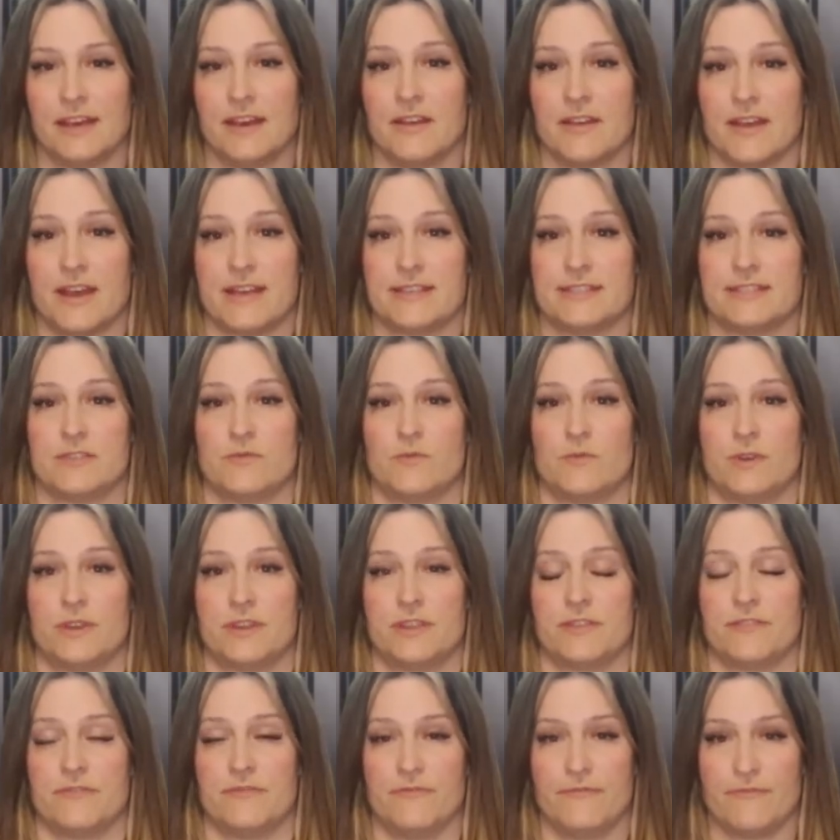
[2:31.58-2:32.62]
Okay, so one
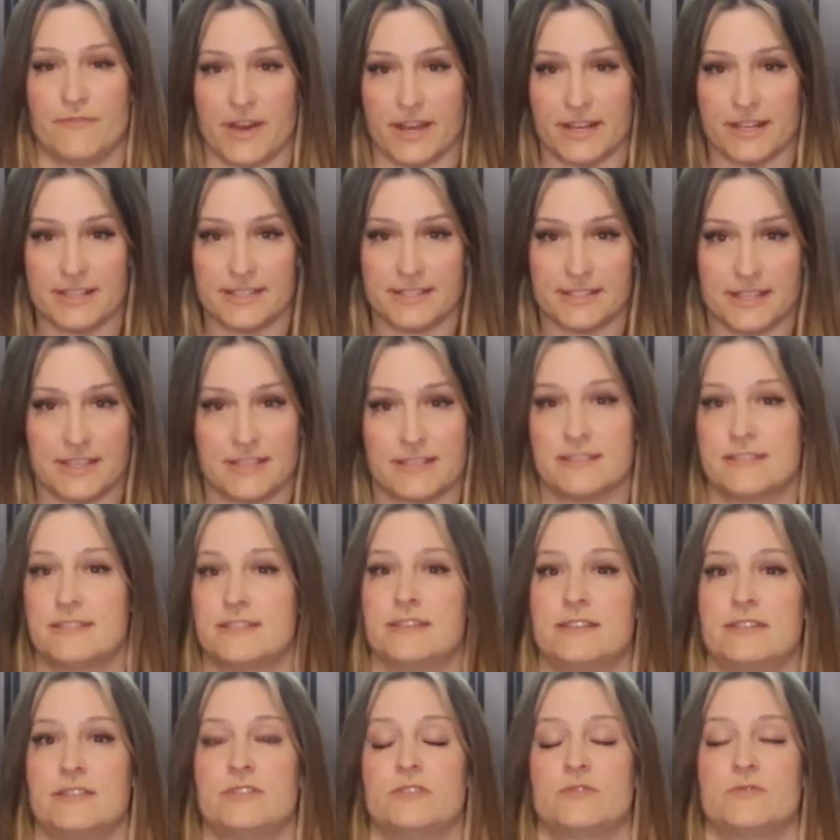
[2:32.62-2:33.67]
of the funnest things
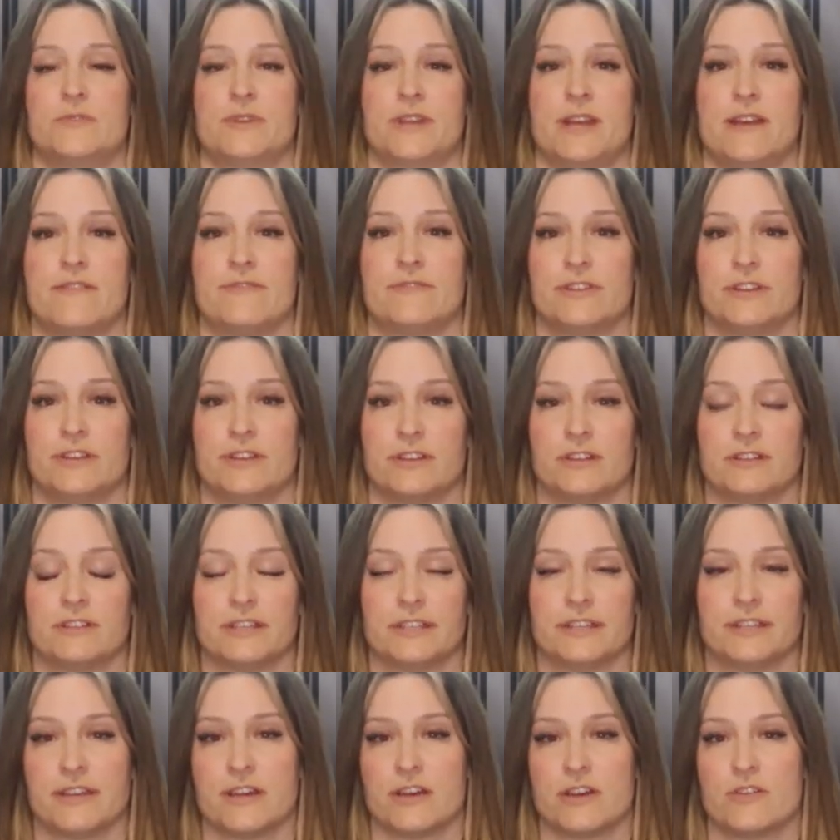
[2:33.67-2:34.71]
to do whenever you're in
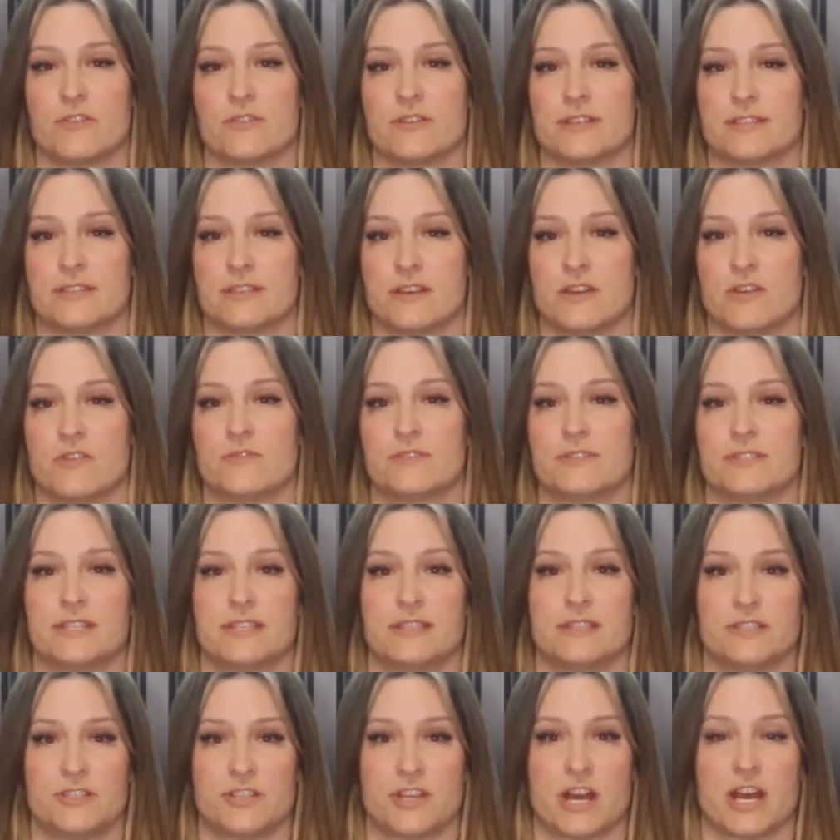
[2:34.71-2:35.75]
Glencoe is go
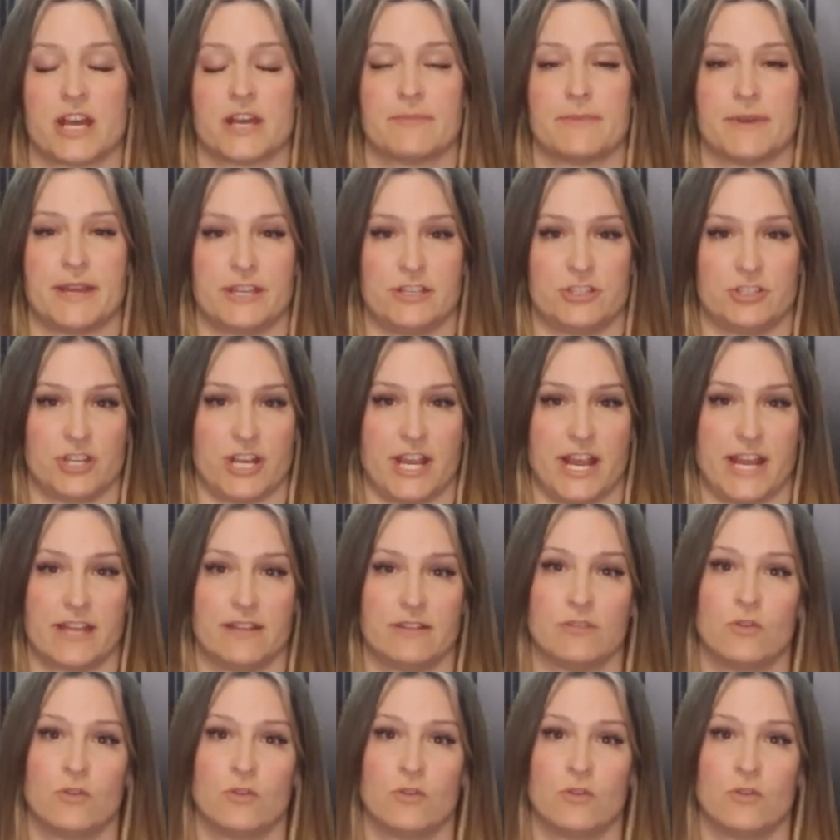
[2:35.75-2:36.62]
see the Jacobite train